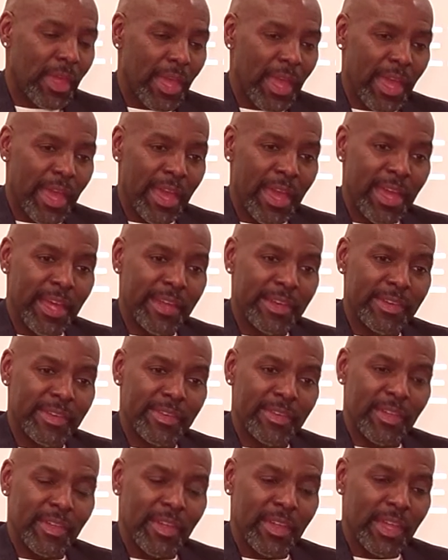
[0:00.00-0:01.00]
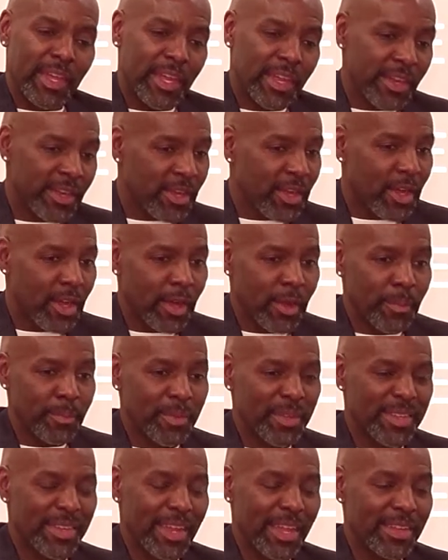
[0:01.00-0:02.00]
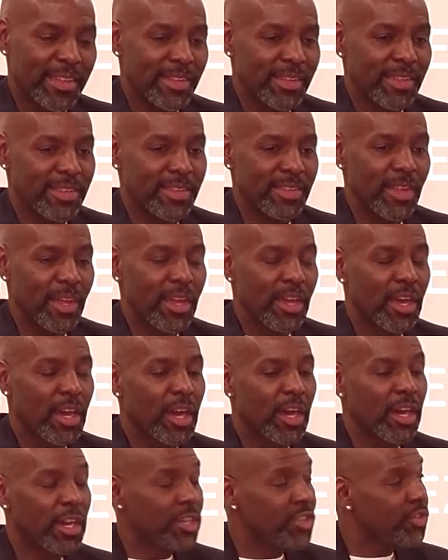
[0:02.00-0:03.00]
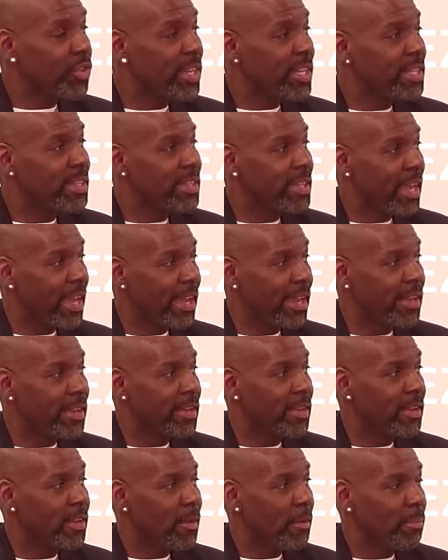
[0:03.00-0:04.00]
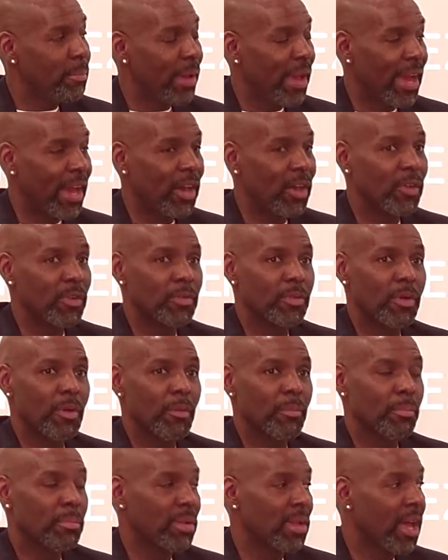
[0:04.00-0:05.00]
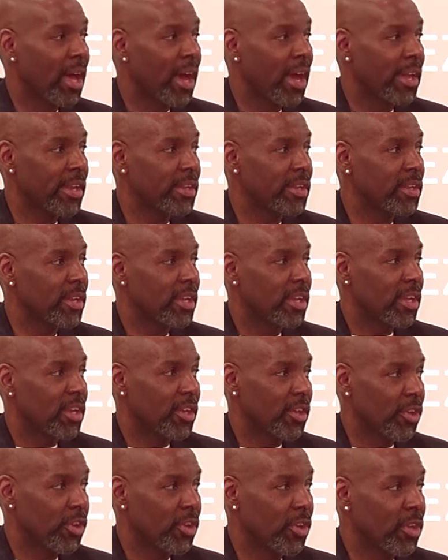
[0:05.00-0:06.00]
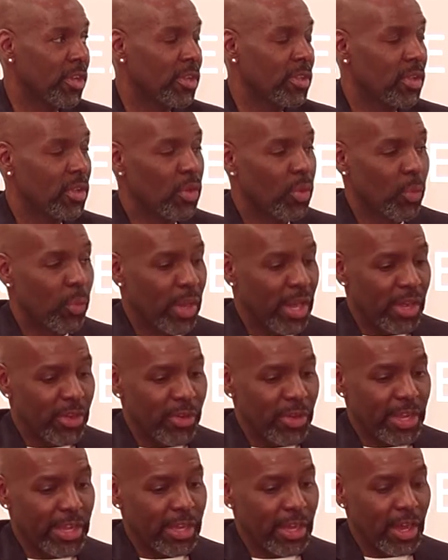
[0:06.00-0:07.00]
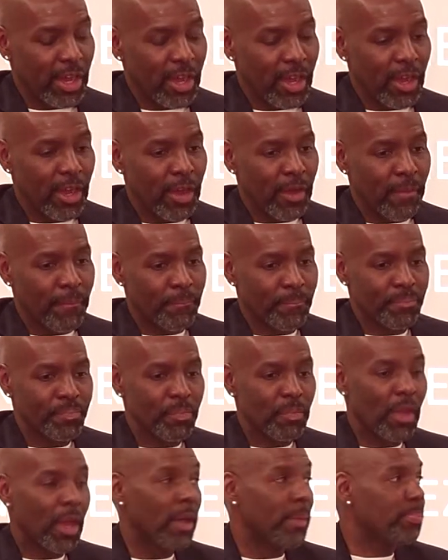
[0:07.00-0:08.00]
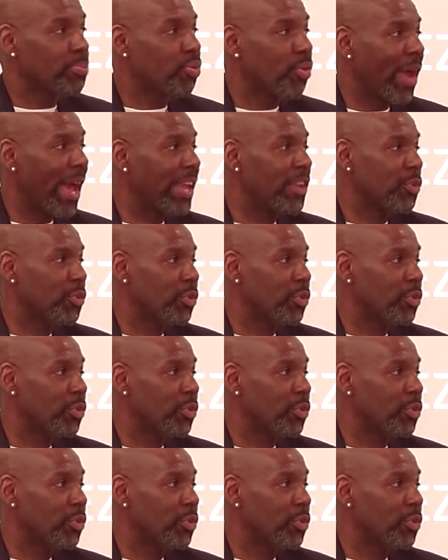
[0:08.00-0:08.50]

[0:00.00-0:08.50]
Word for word: And here comes like this 110-pound blonde girl wearing a Pratt